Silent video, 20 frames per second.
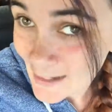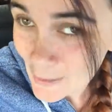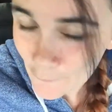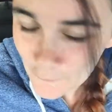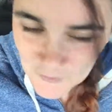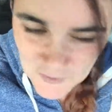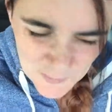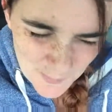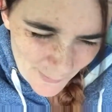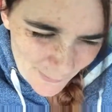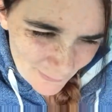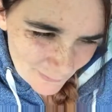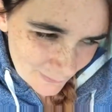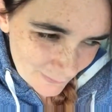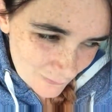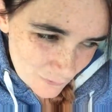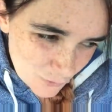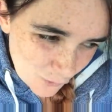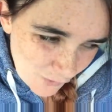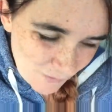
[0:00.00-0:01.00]
now it's about
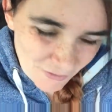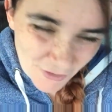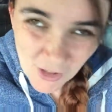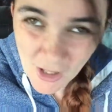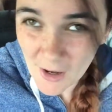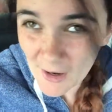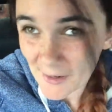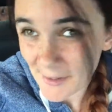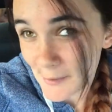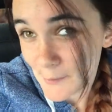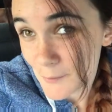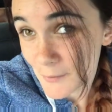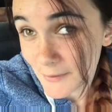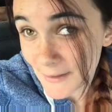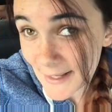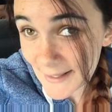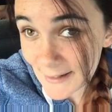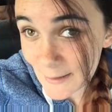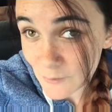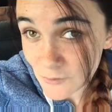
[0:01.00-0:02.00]
twelve o'clock and we're
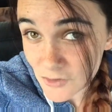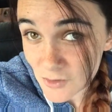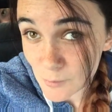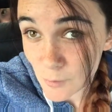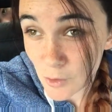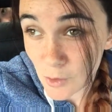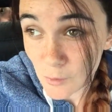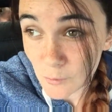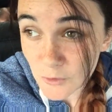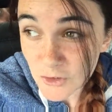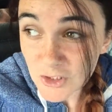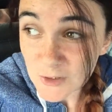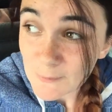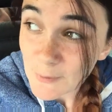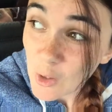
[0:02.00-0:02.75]
going to head out to the mall. We should